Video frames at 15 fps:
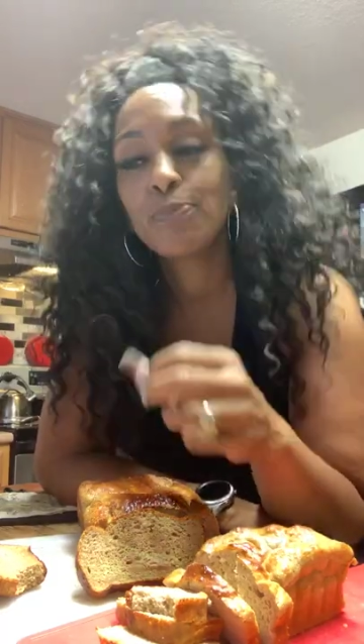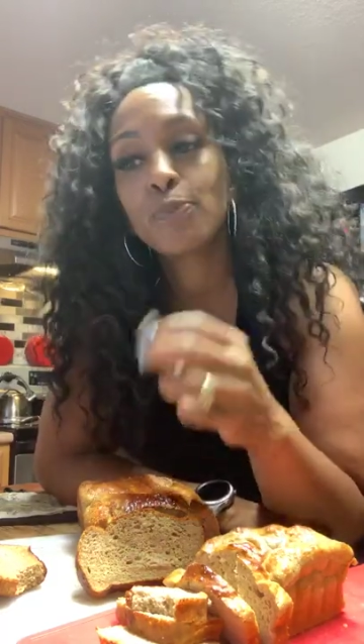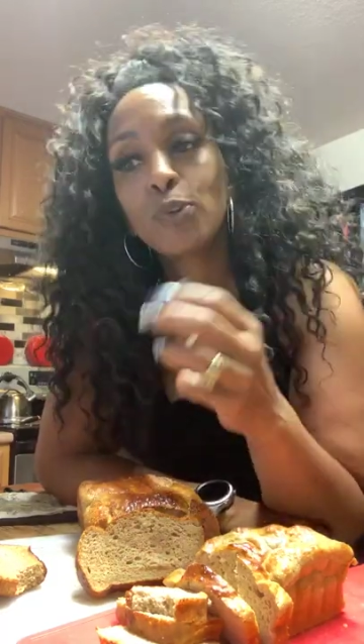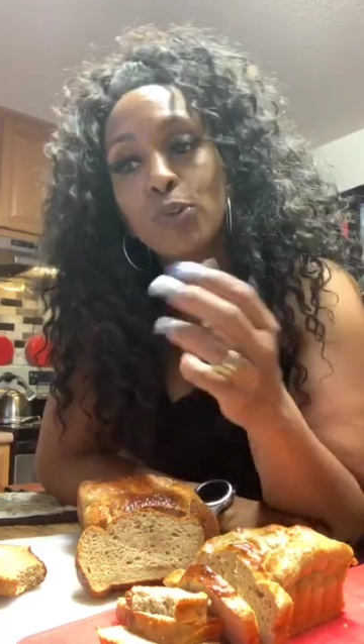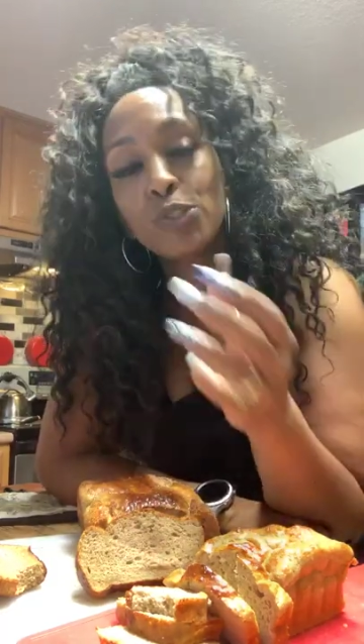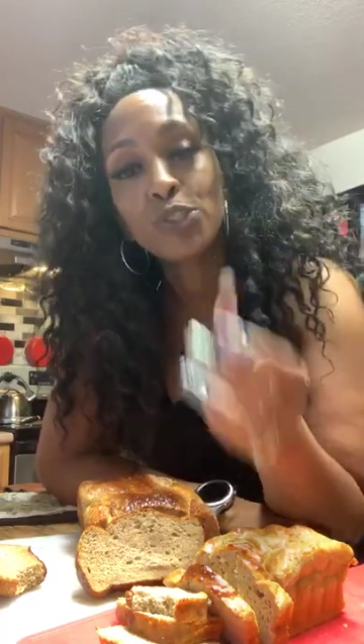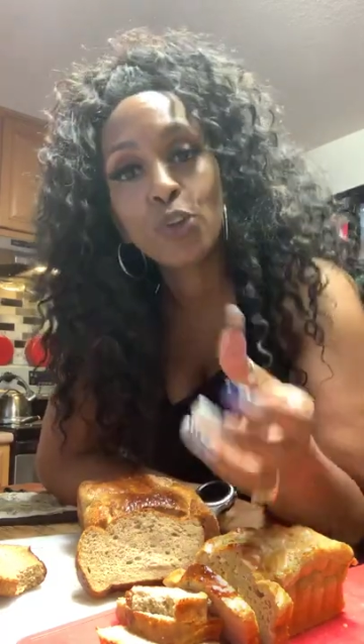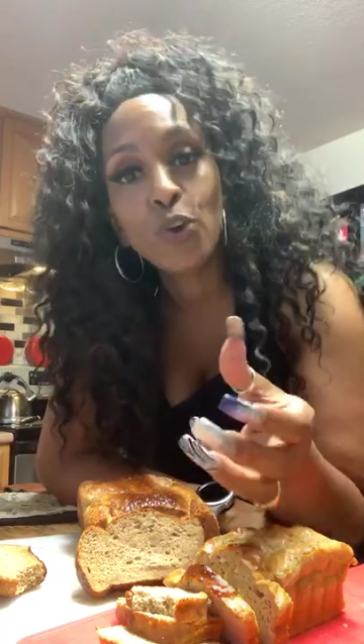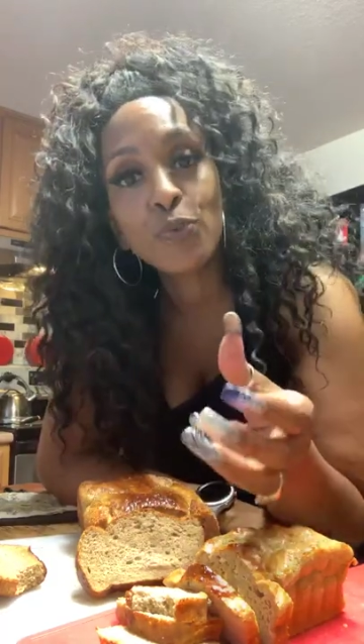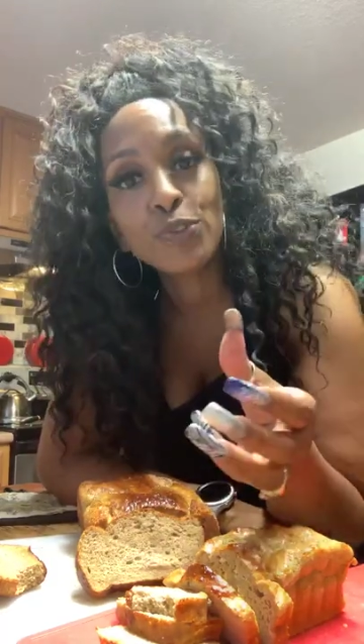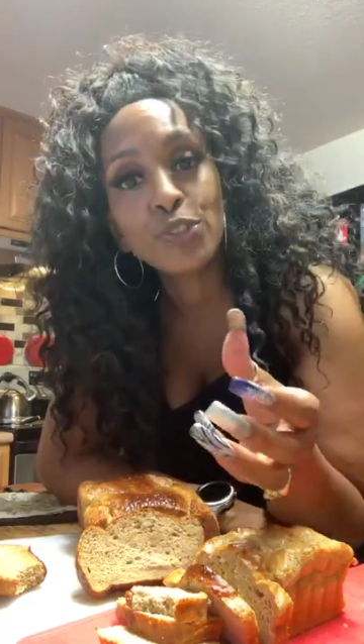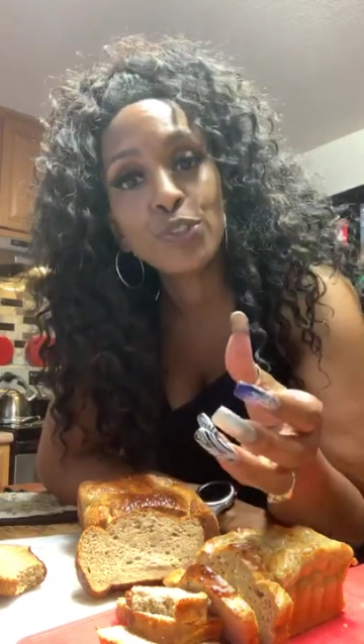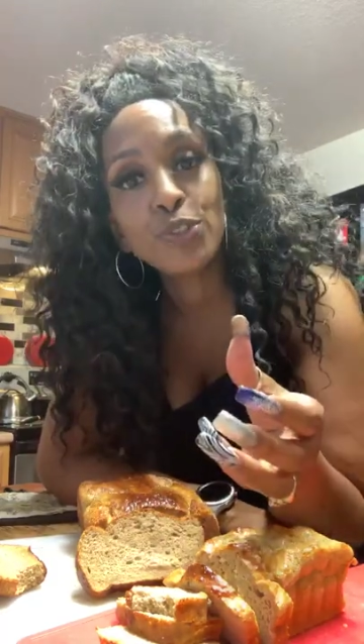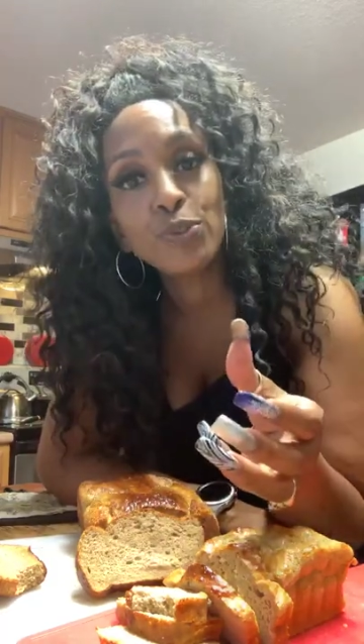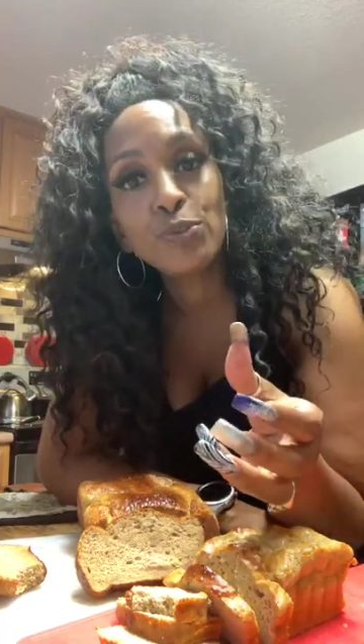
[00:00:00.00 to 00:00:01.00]
Of course, go
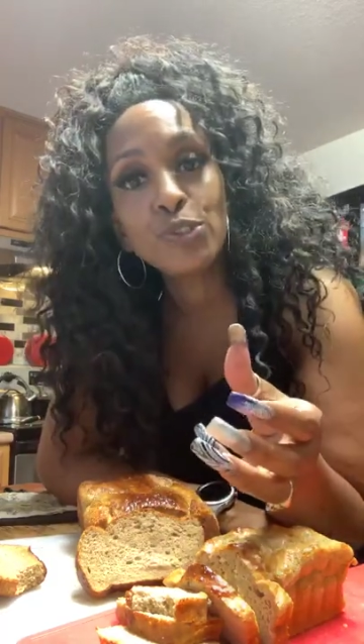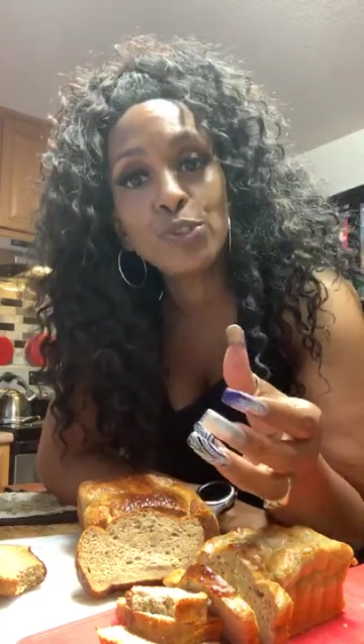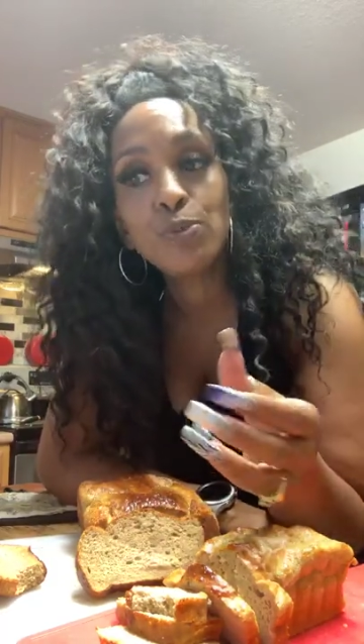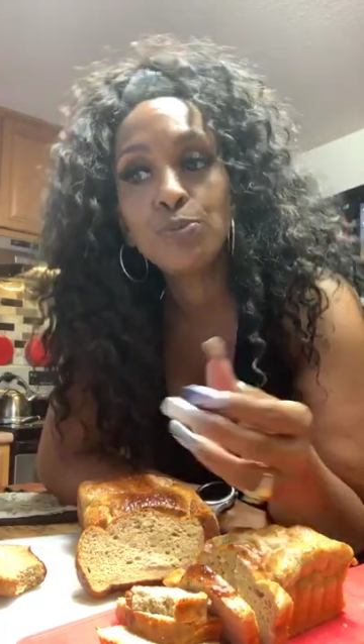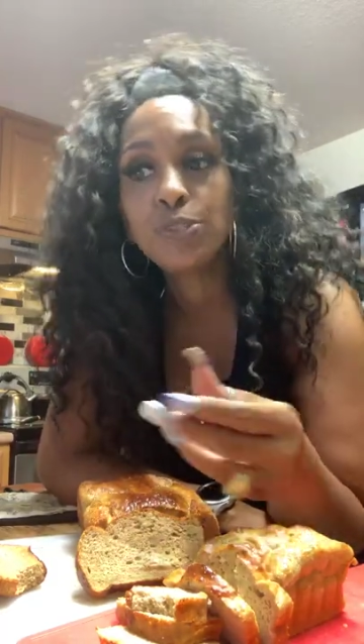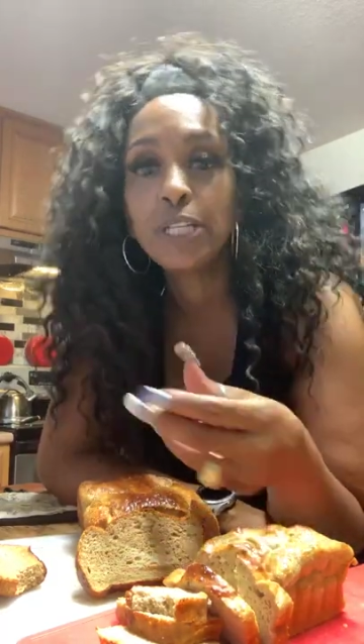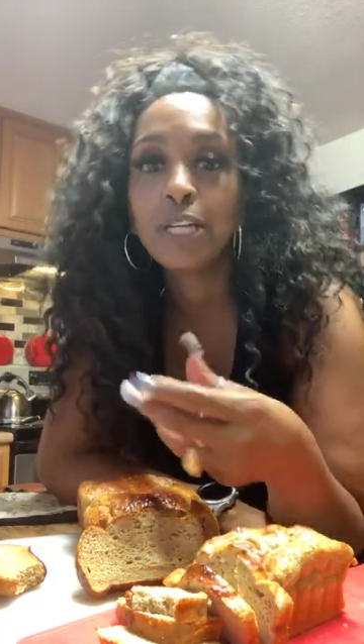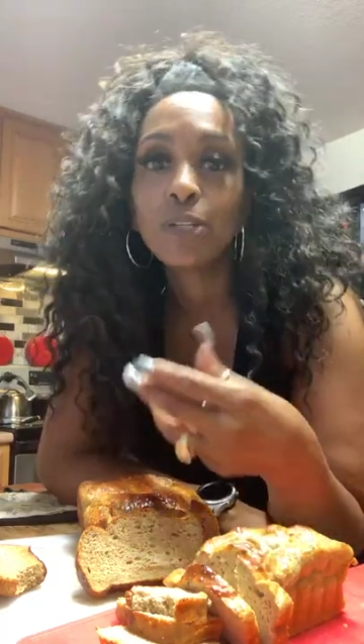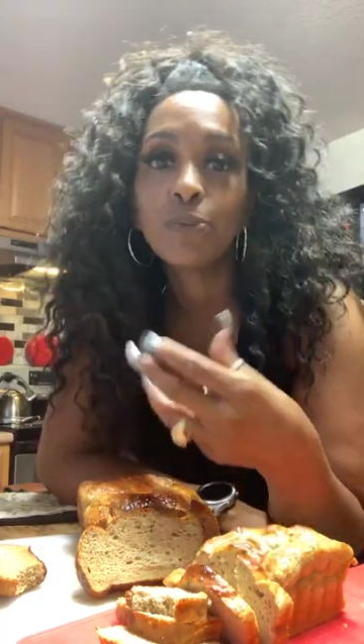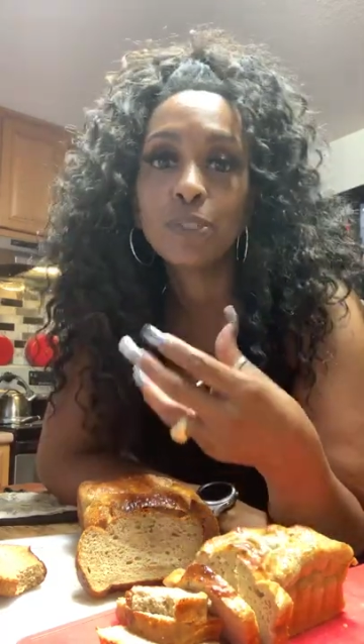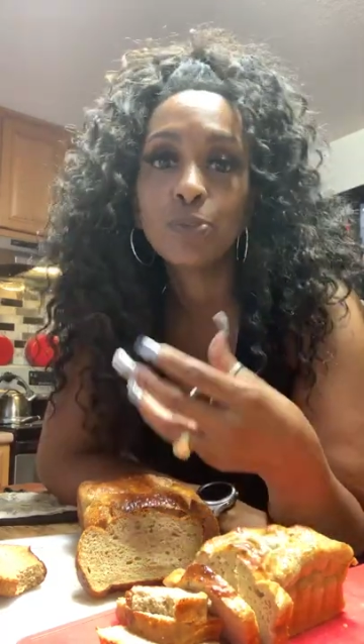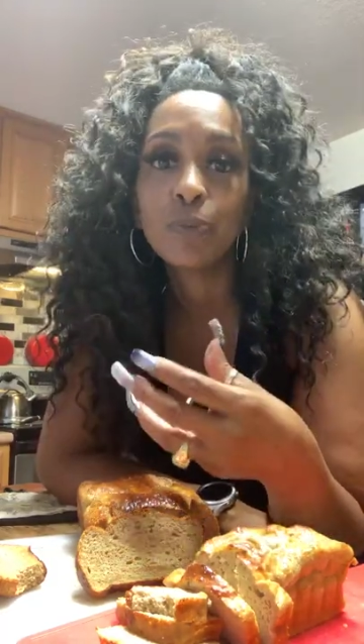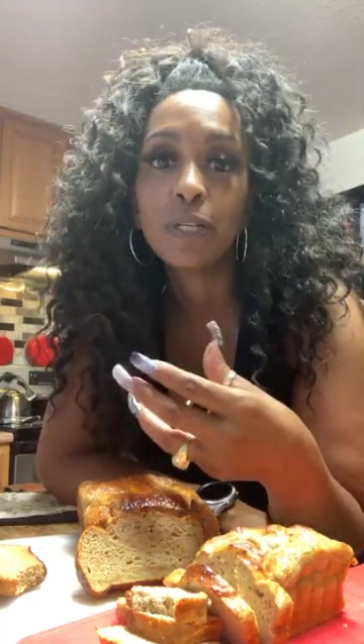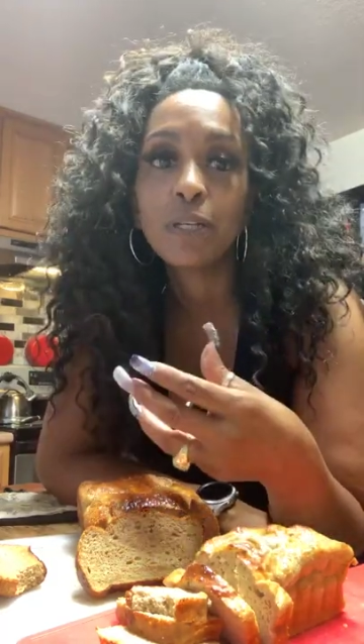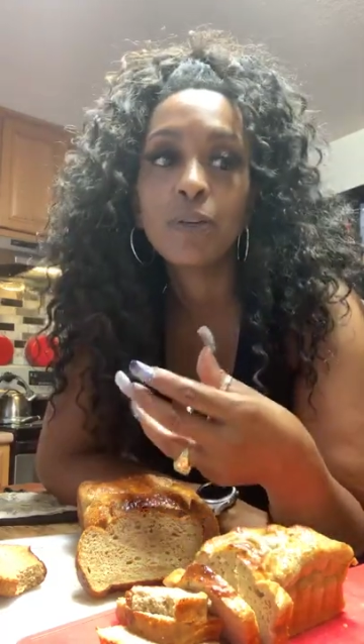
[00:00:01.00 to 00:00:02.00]
over to the YouTube channel
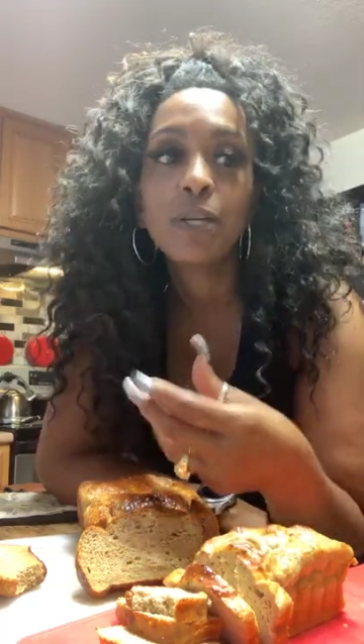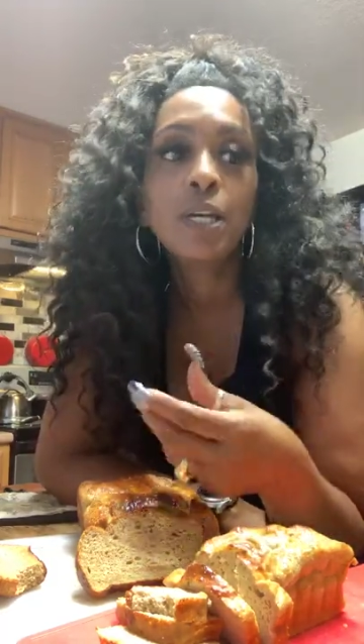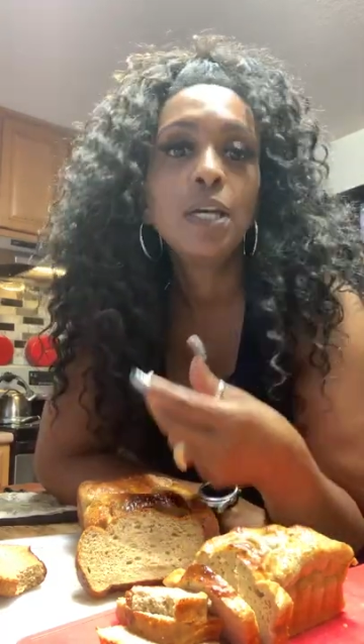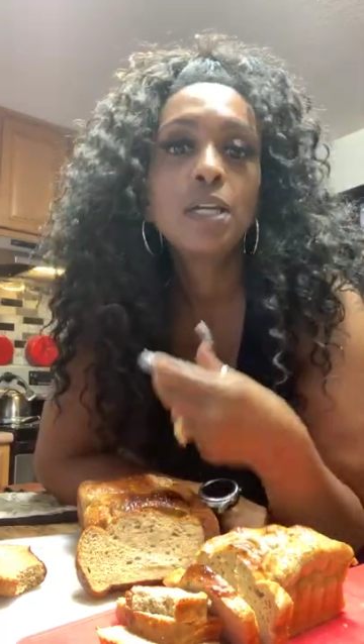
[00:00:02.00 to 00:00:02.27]
as well.